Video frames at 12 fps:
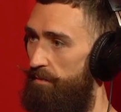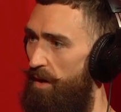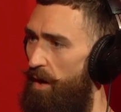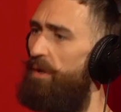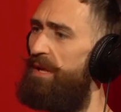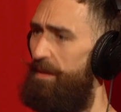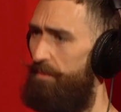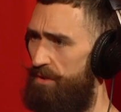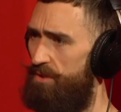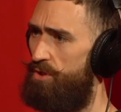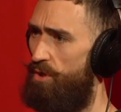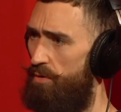I want to keep
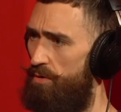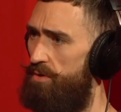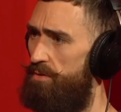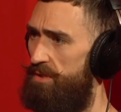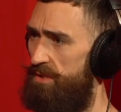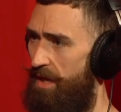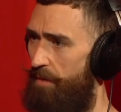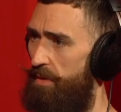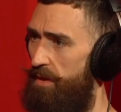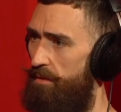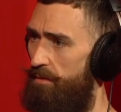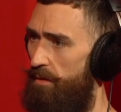this short and
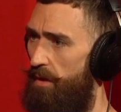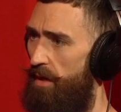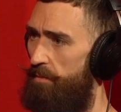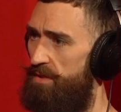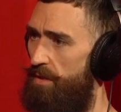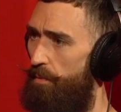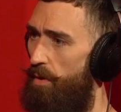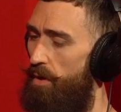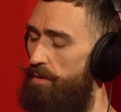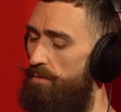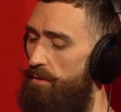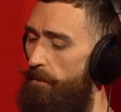snappy, to the
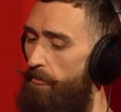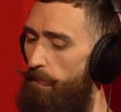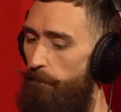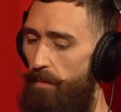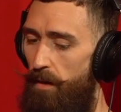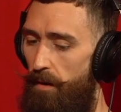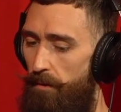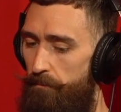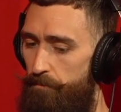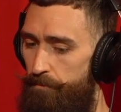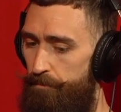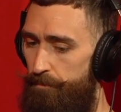point,
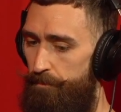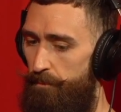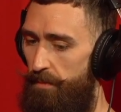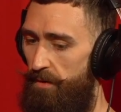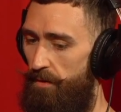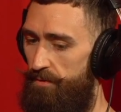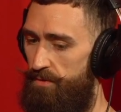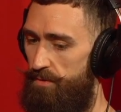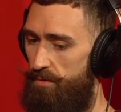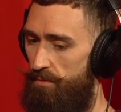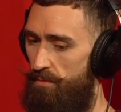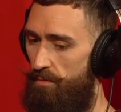
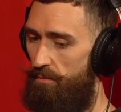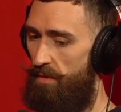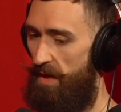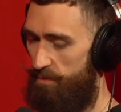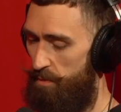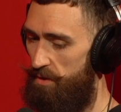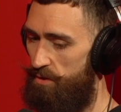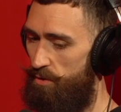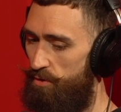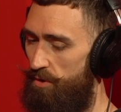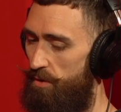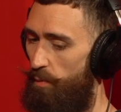because as we
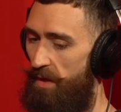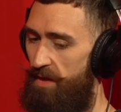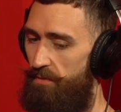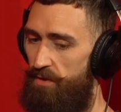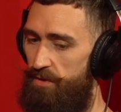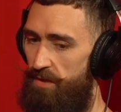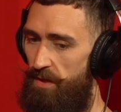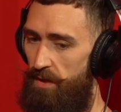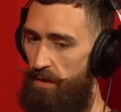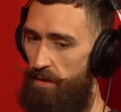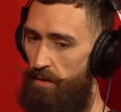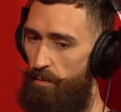discussed on the way in, this
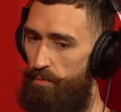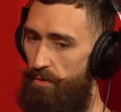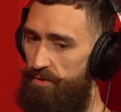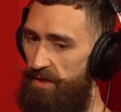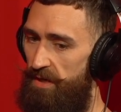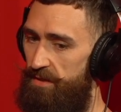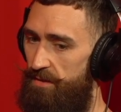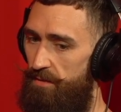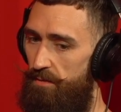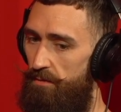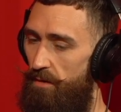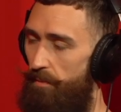project
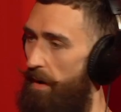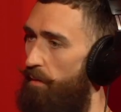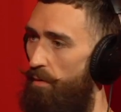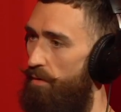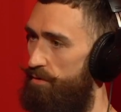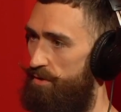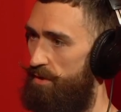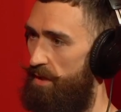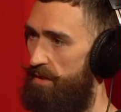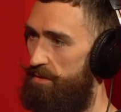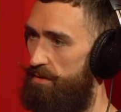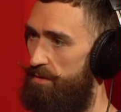isn't about us
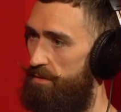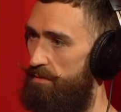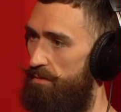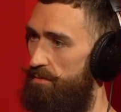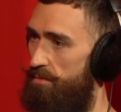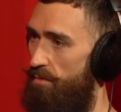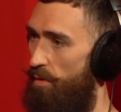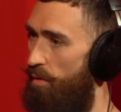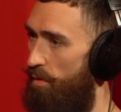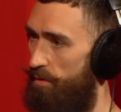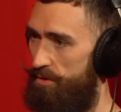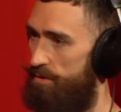as
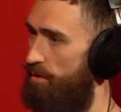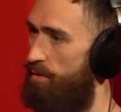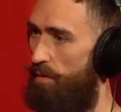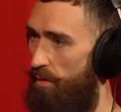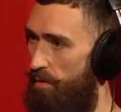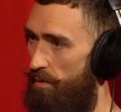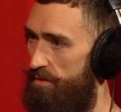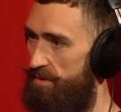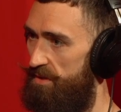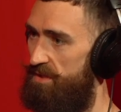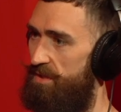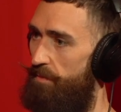hosts or
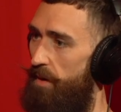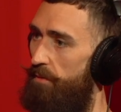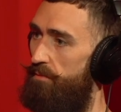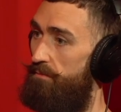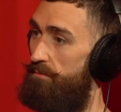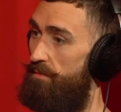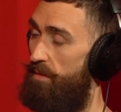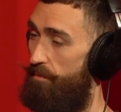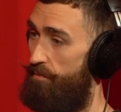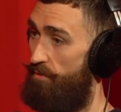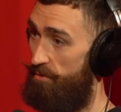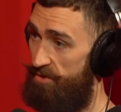co-hosts. This is about the
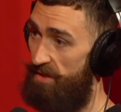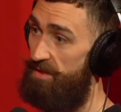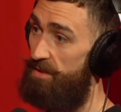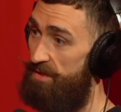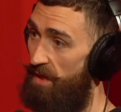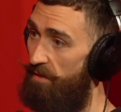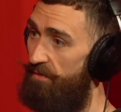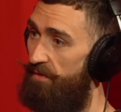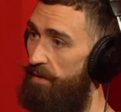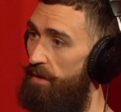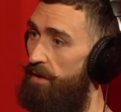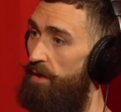project
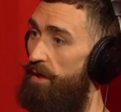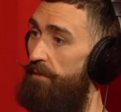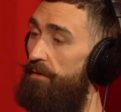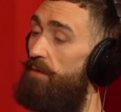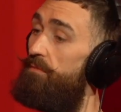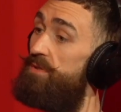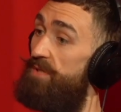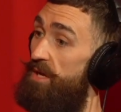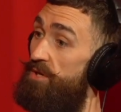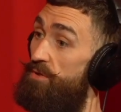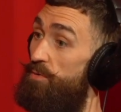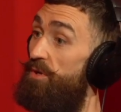itself and the
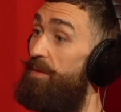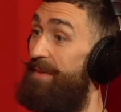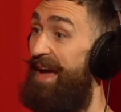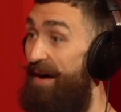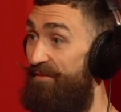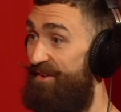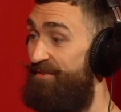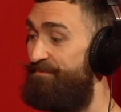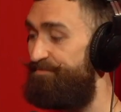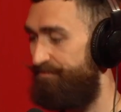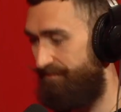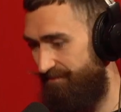conversations we're going to be having.